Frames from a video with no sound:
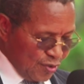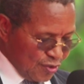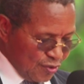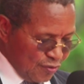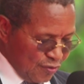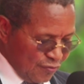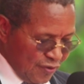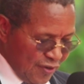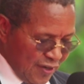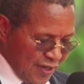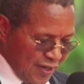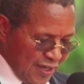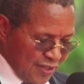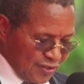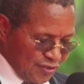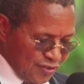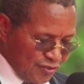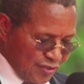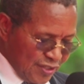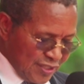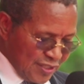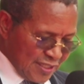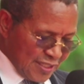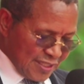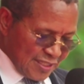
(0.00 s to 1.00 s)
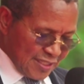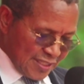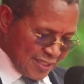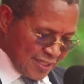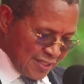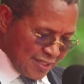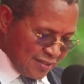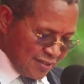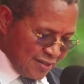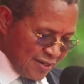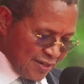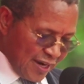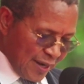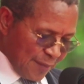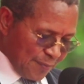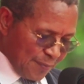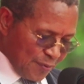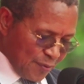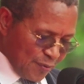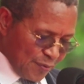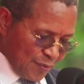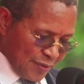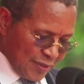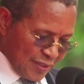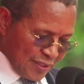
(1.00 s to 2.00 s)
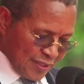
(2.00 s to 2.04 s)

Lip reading: of our countries still grapple with the